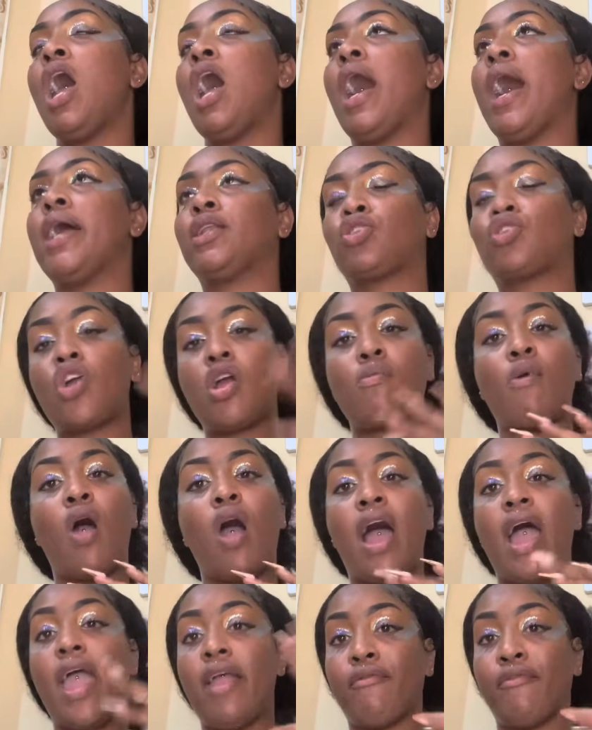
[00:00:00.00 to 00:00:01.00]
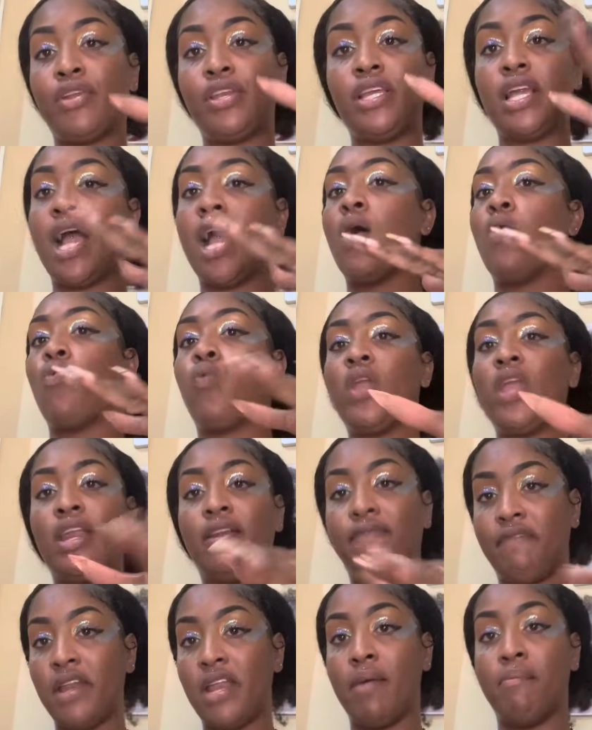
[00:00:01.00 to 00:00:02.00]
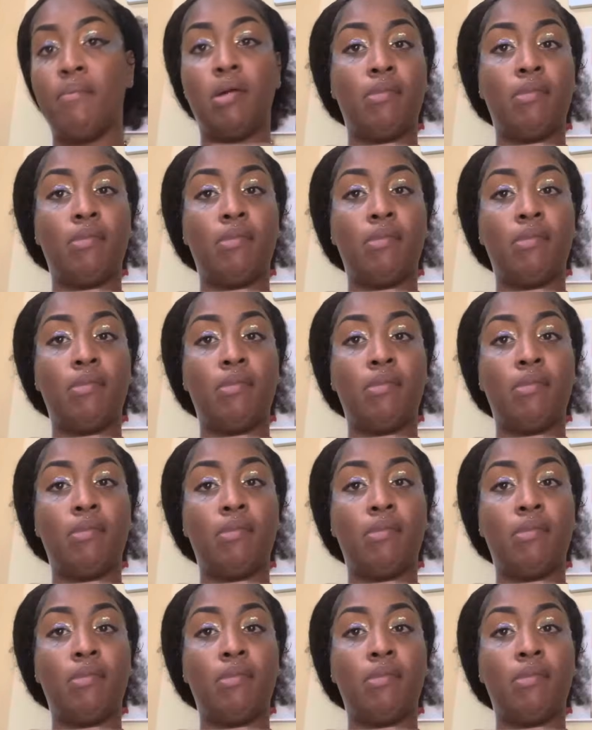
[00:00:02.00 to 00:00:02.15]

and turbo and everything and weed for them.